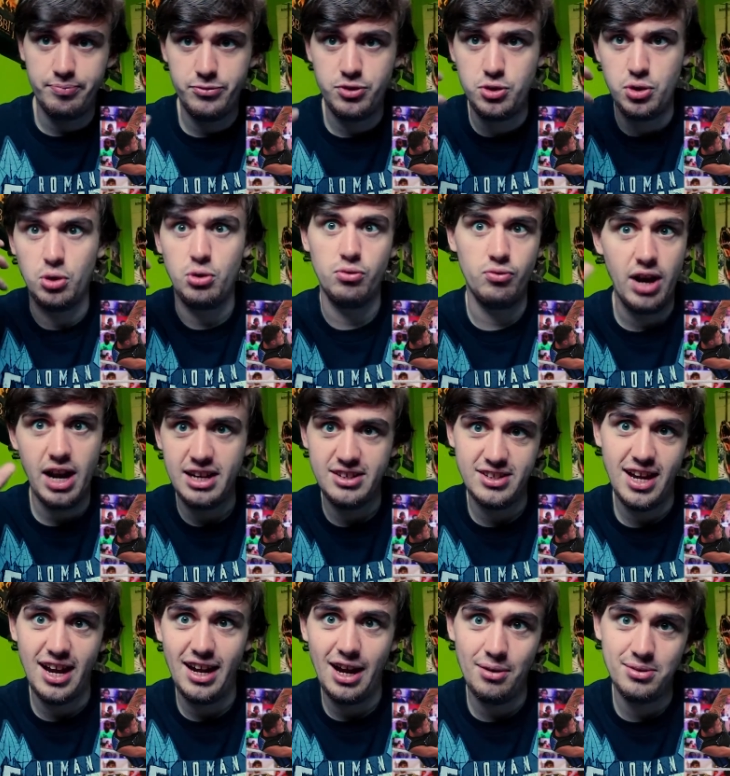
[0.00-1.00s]
took Rey's
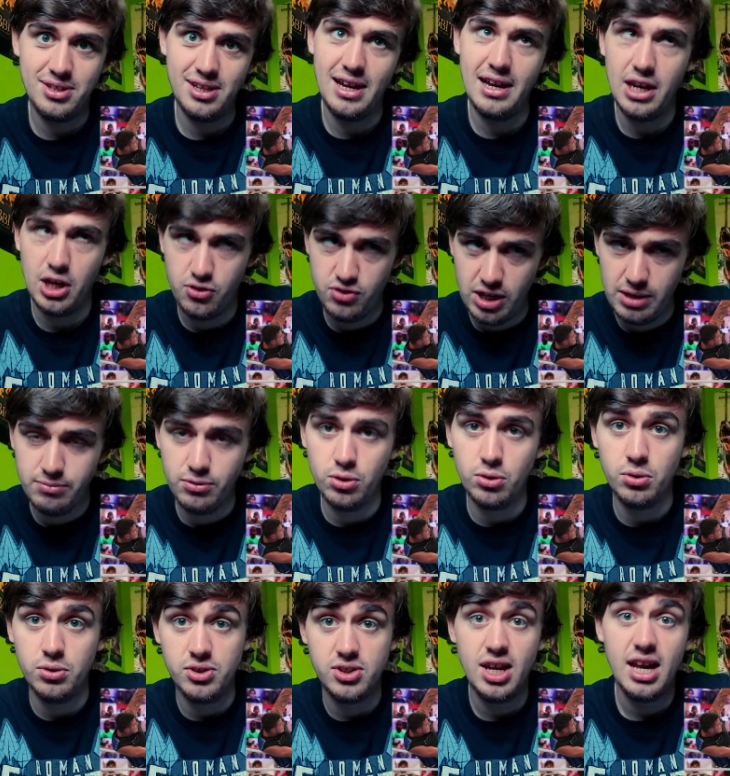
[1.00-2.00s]
eye out at Extreme
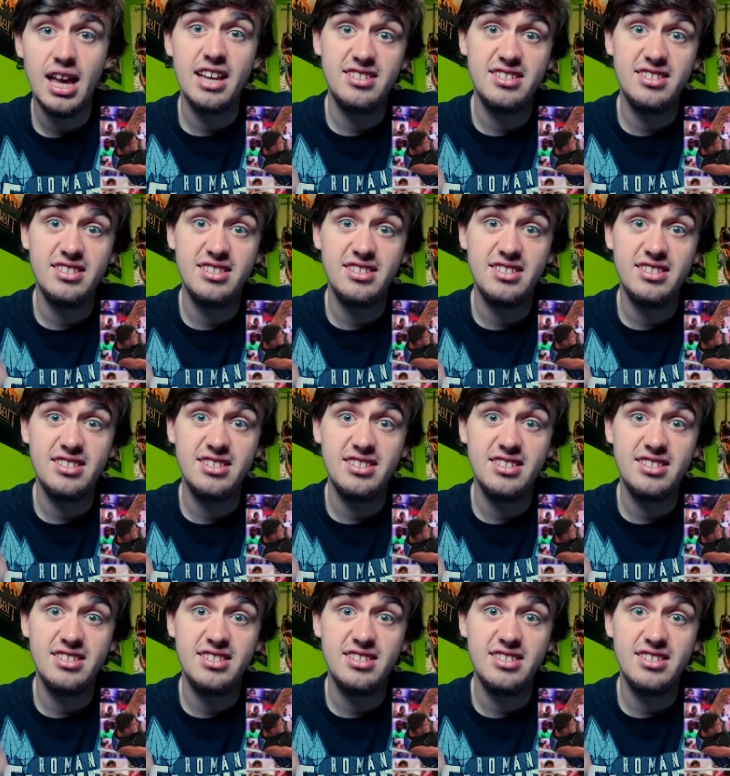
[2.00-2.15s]
Rules.